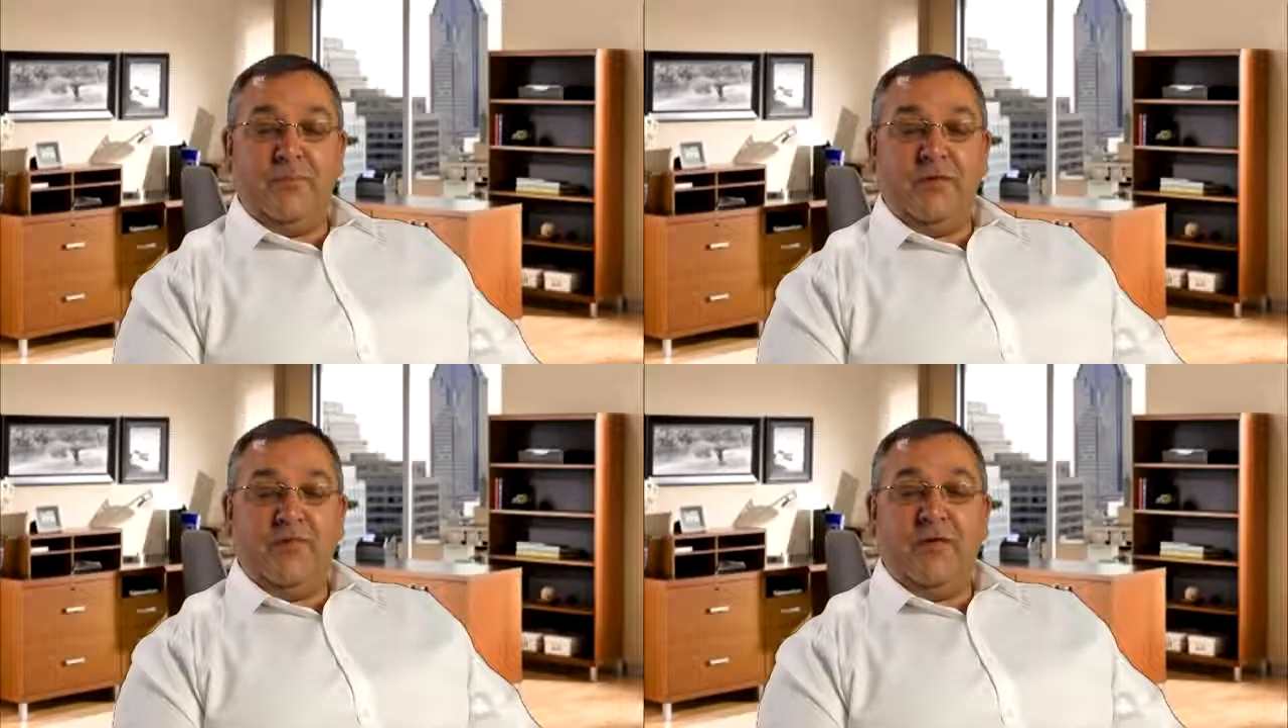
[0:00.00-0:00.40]

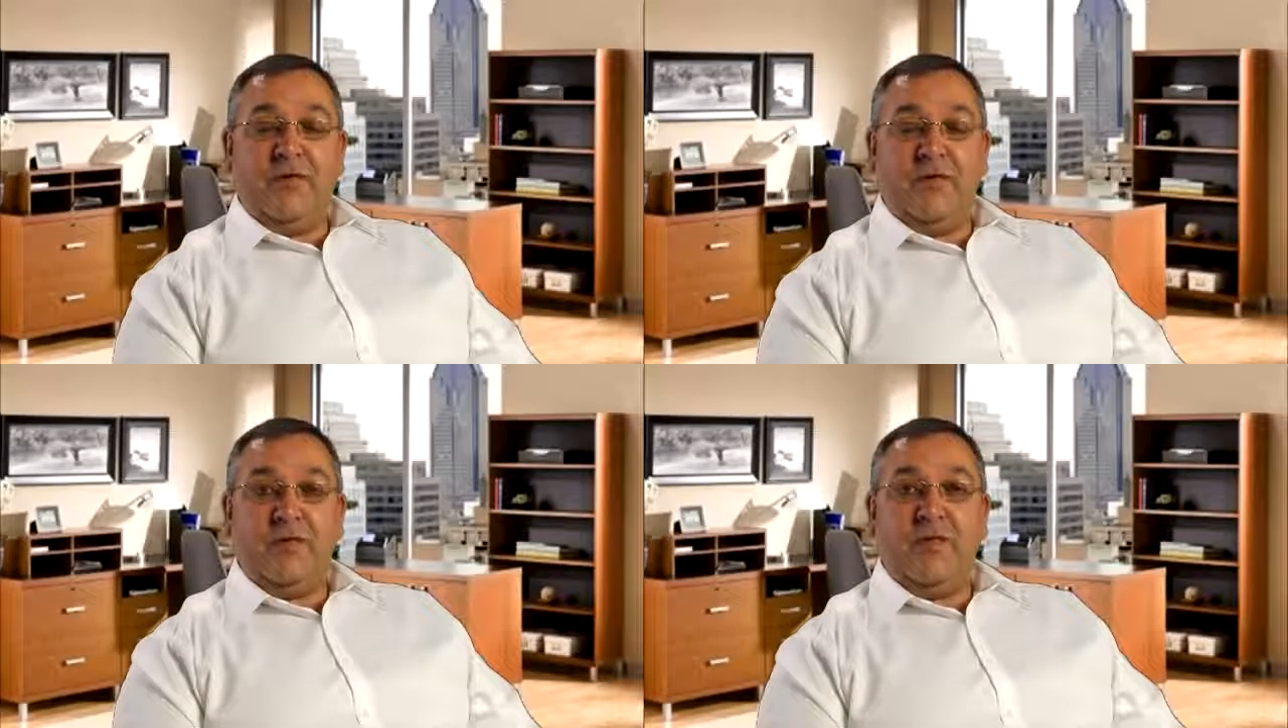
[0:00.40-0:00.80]

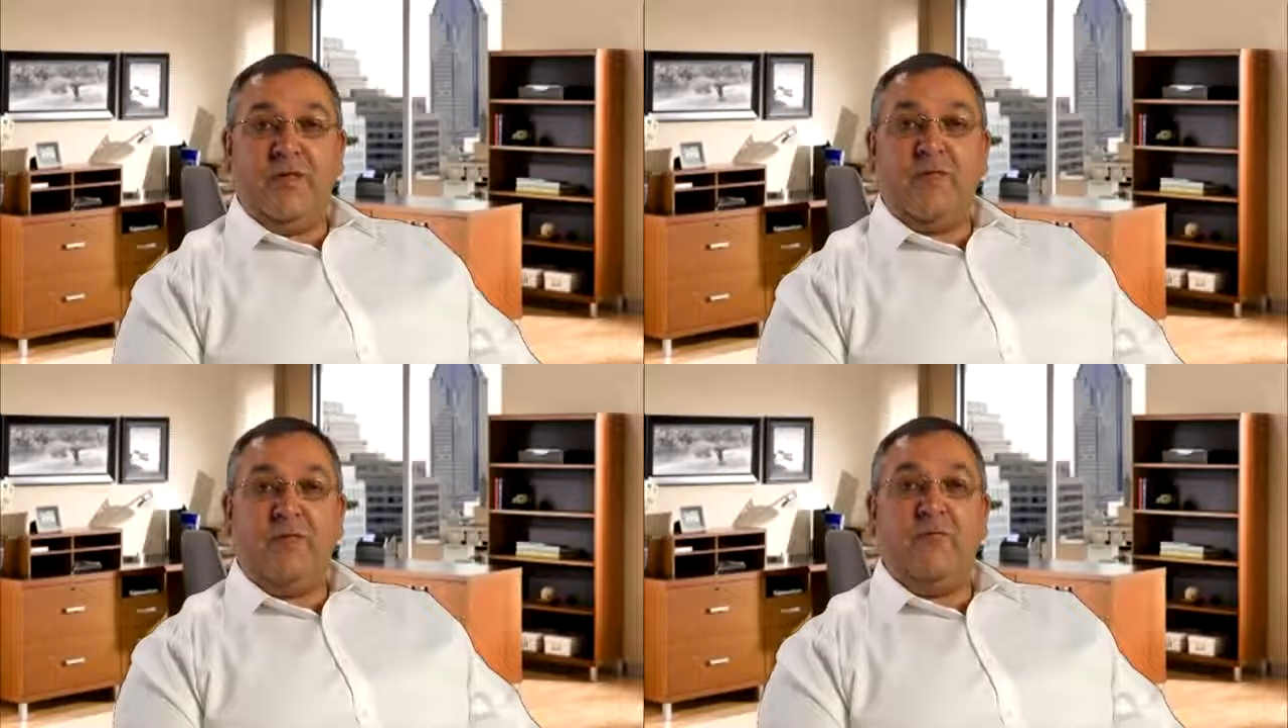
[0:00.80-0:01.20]
devices were
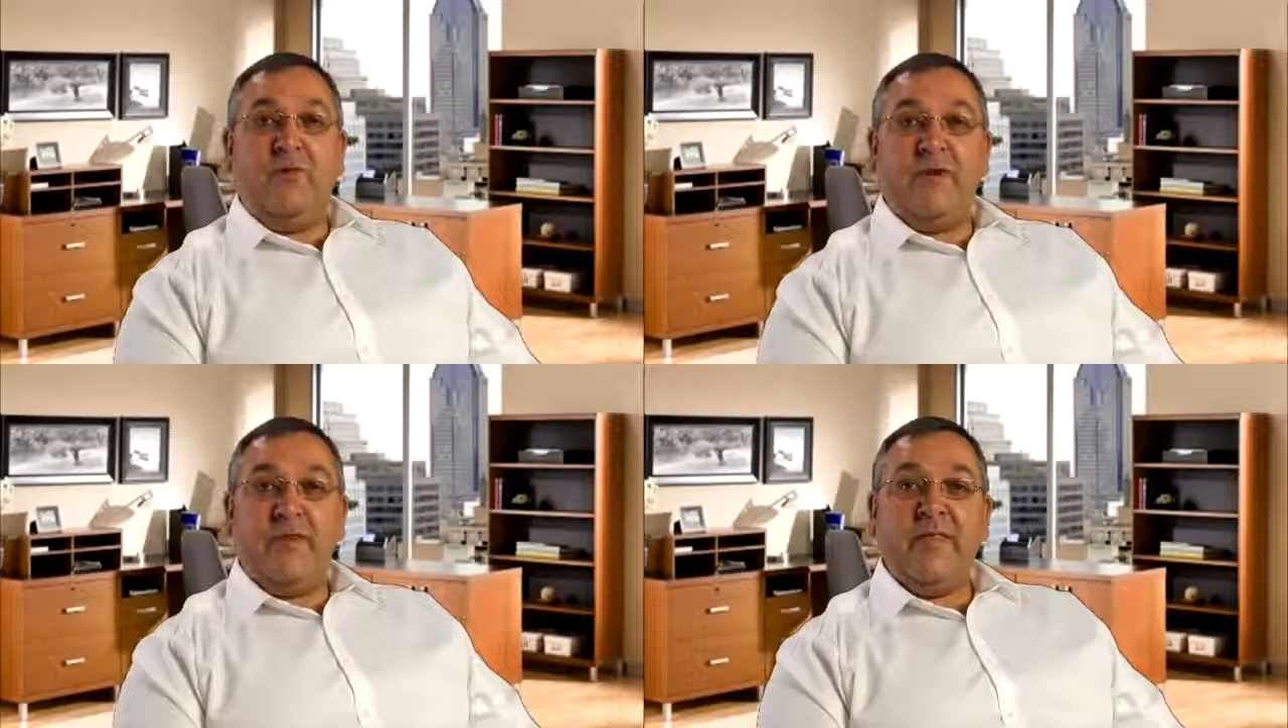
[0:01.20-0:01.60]
actually
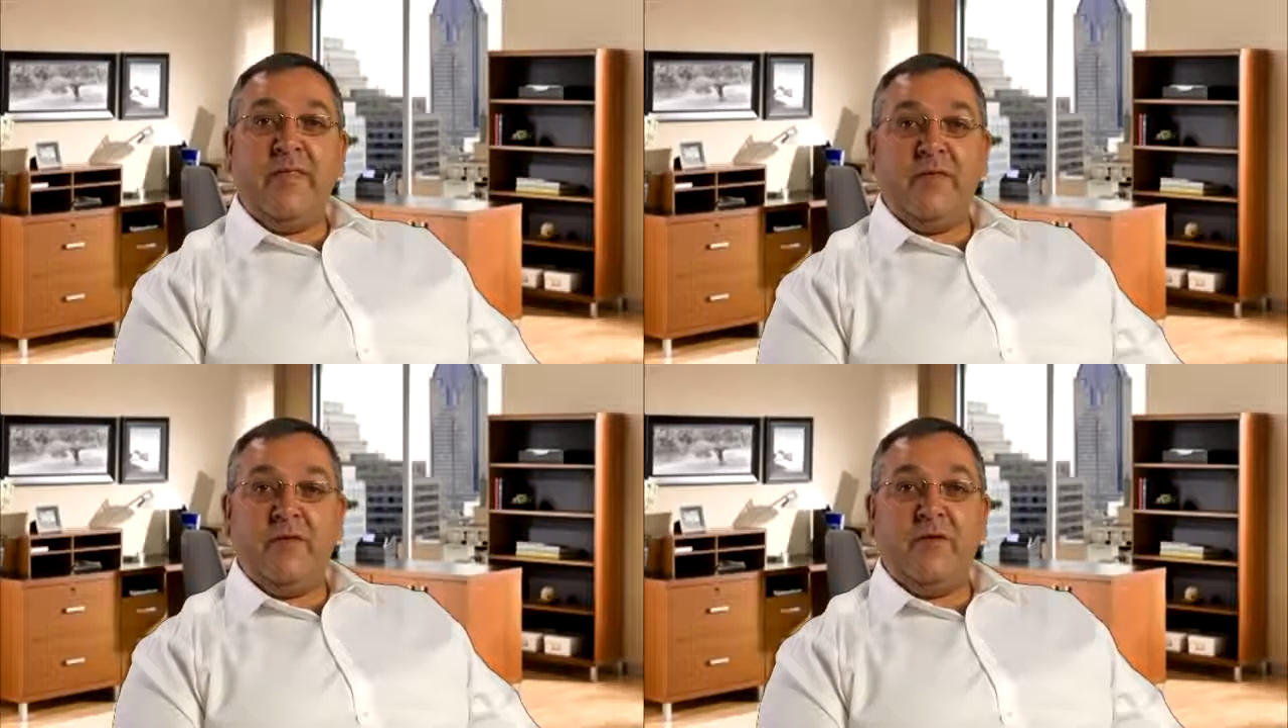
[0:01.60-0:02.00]
around the
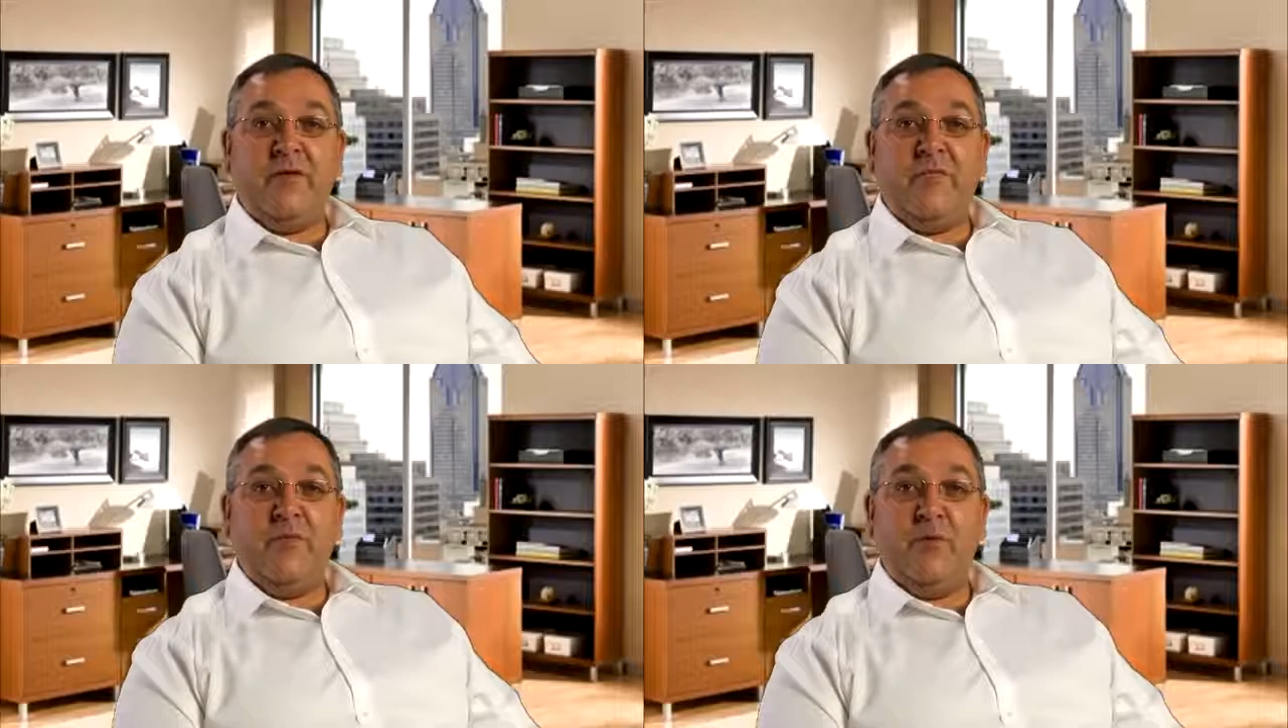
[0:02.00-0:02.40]
outside
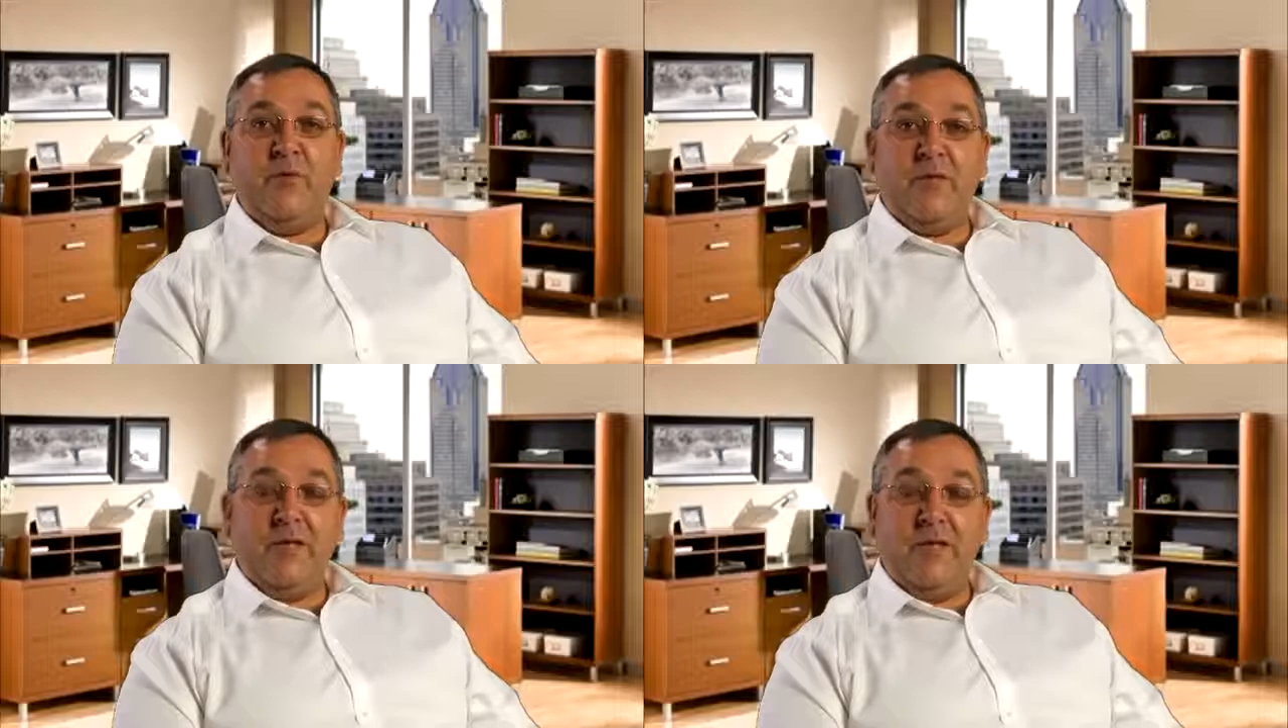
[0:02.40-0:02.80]
of the
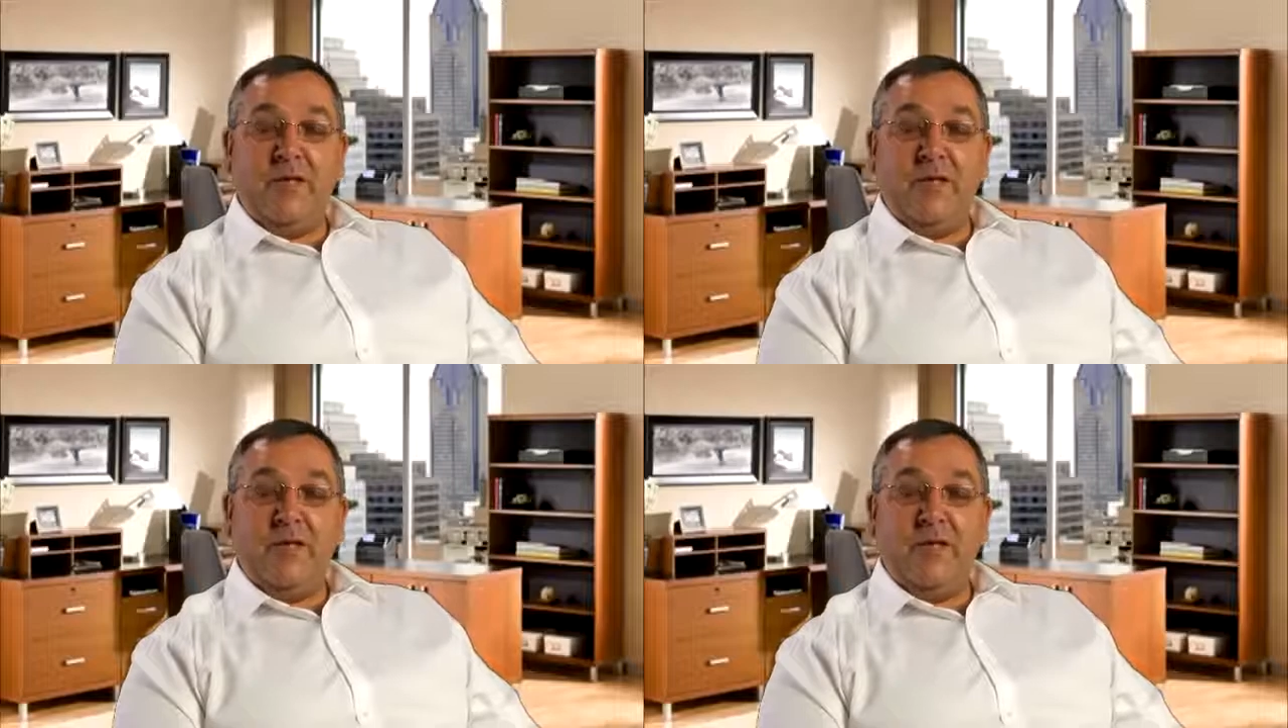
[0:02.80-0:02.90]
building.